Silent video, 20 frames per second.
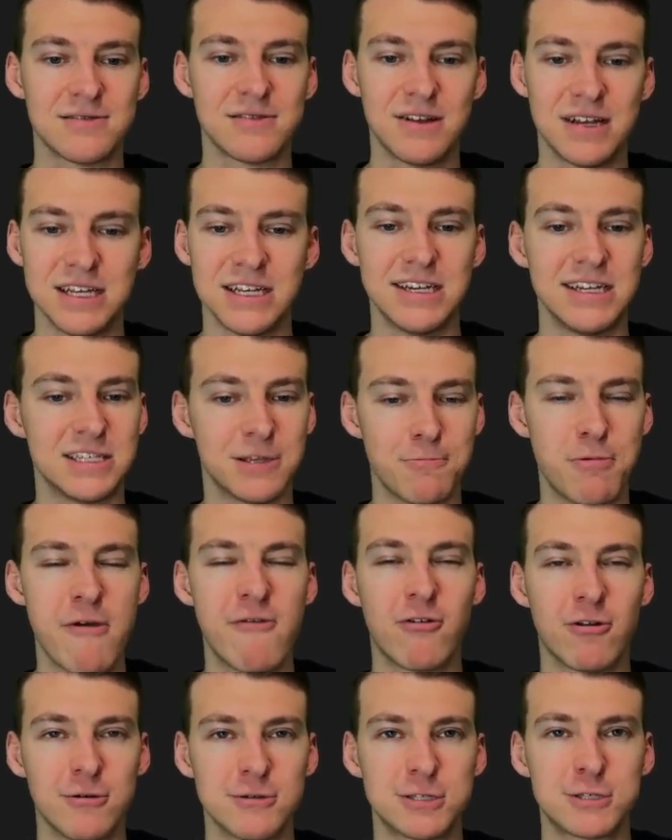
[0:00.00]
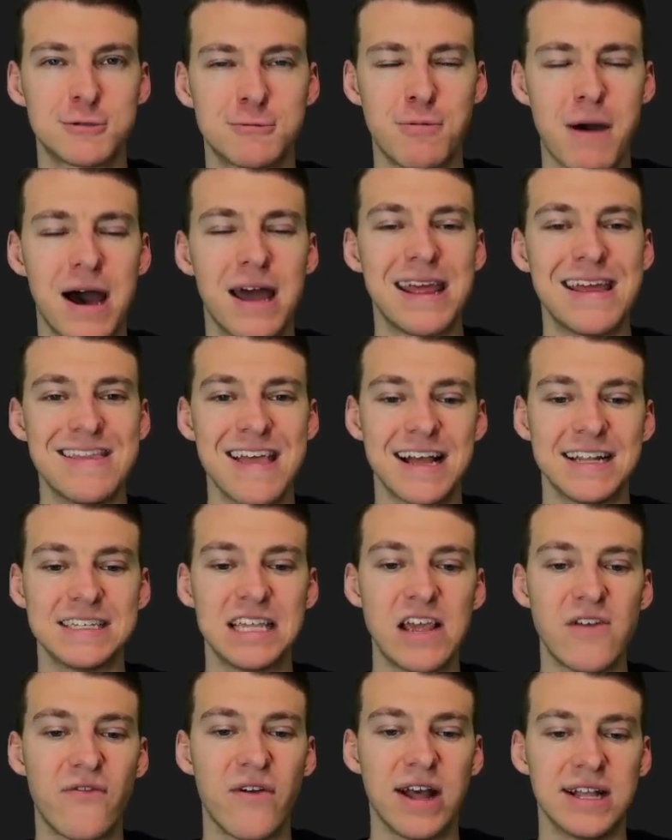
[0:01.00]
it's a pivotal spot in that
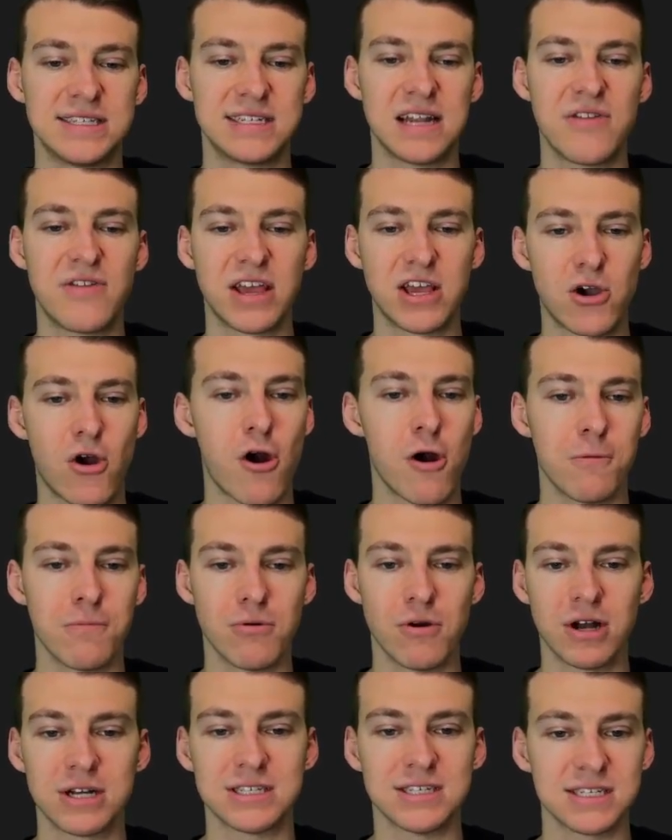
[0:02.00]
defense, and I think Carl Brooks,